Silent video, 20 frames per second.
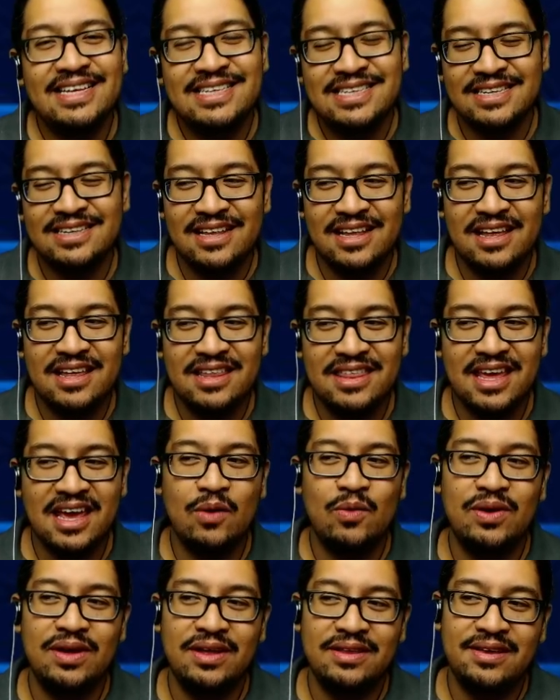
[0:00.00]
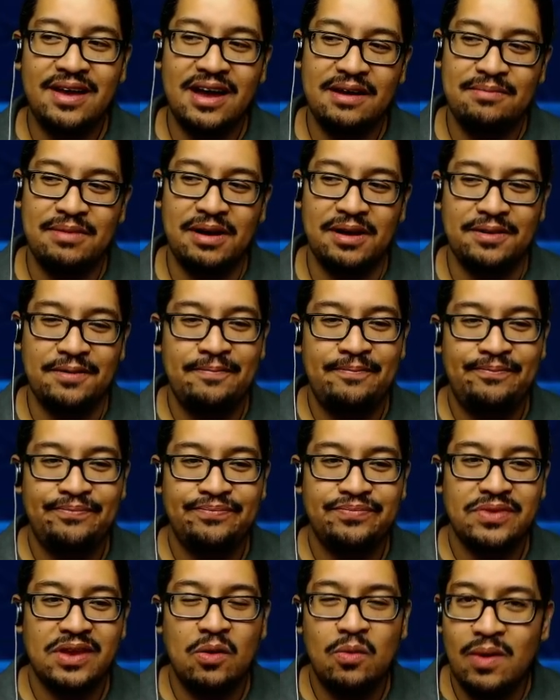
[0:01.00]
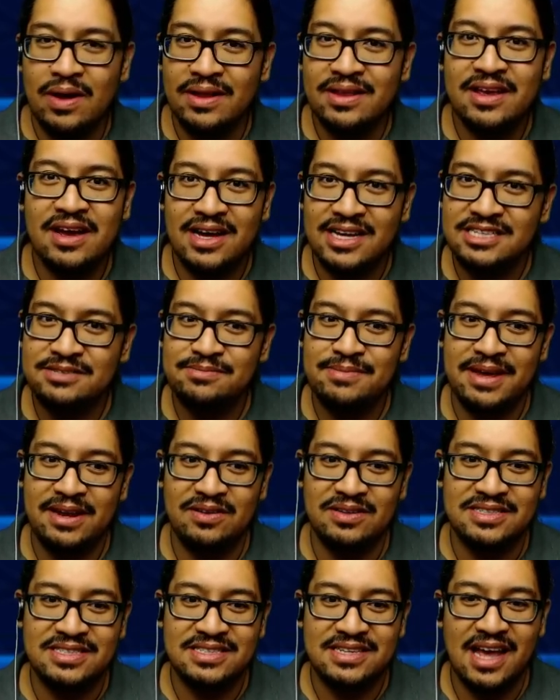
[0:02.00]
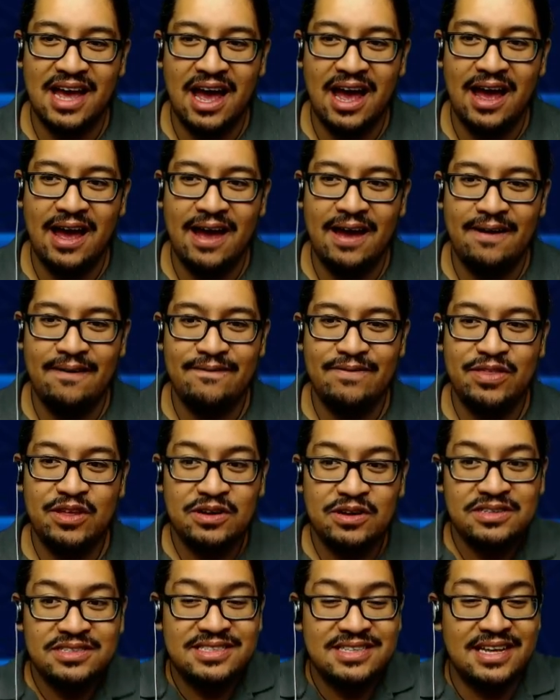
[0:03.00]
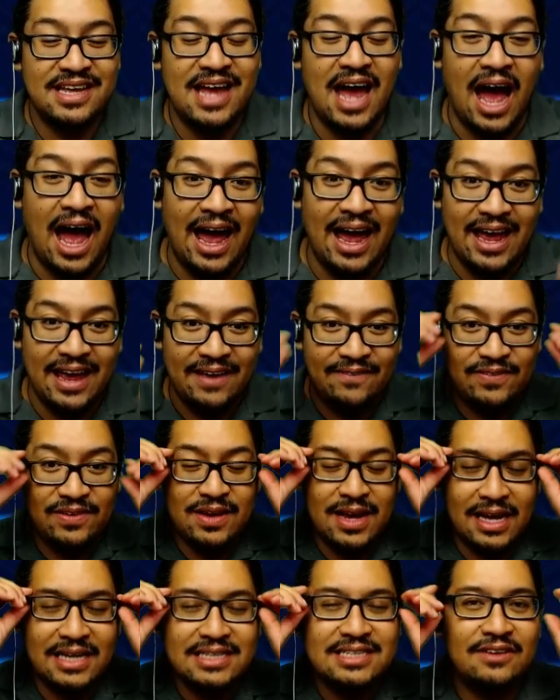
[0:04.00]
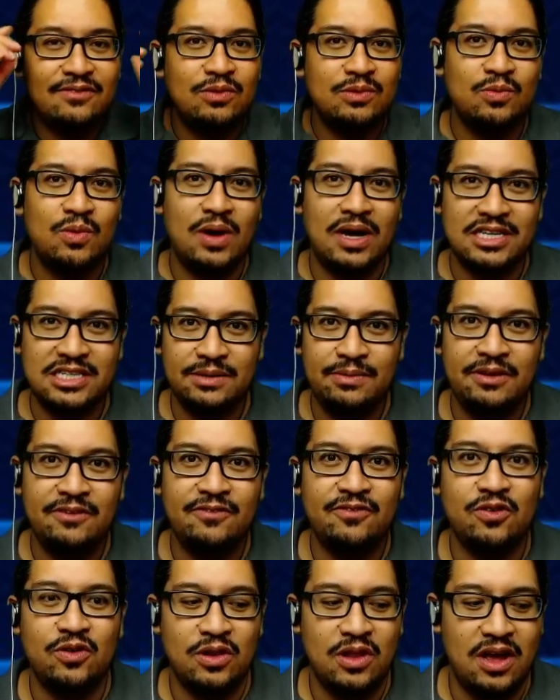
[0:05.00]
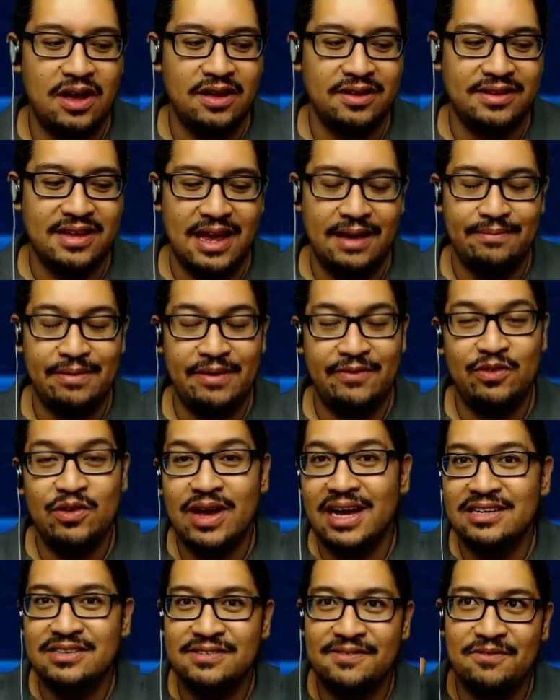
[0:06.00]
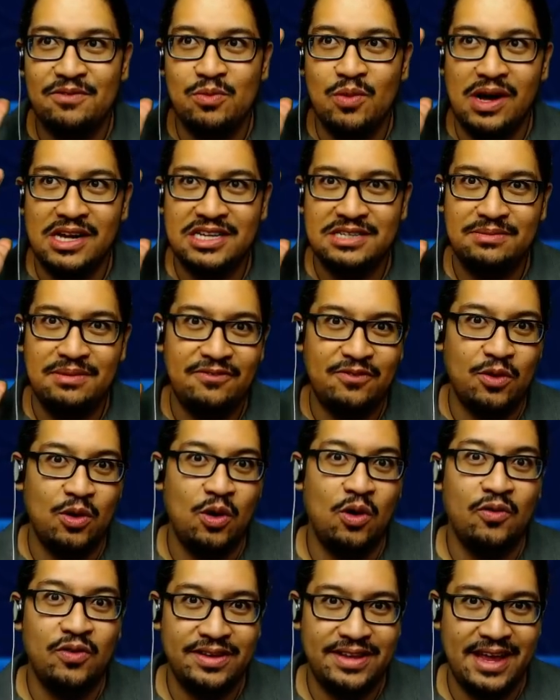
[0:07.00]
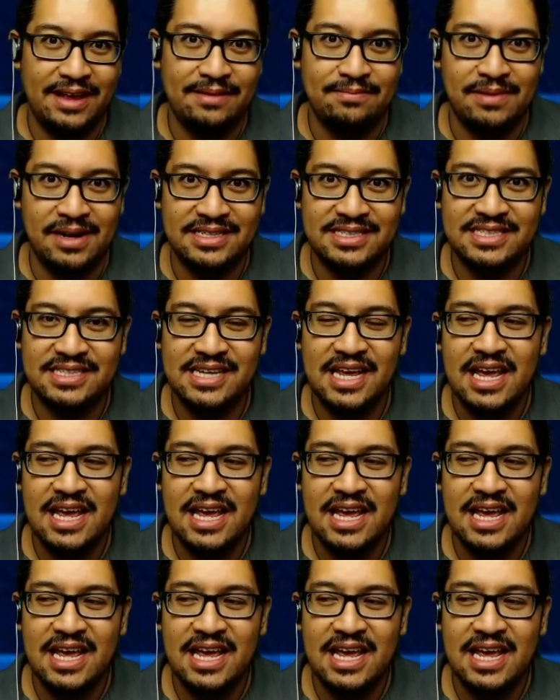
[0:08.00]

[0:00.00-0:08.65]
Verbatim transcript: is another thing I want to talk about. One cost medals. Uh, there's uh, if you guys have been watching me for a long time, if you guys have been watching me for over ten months,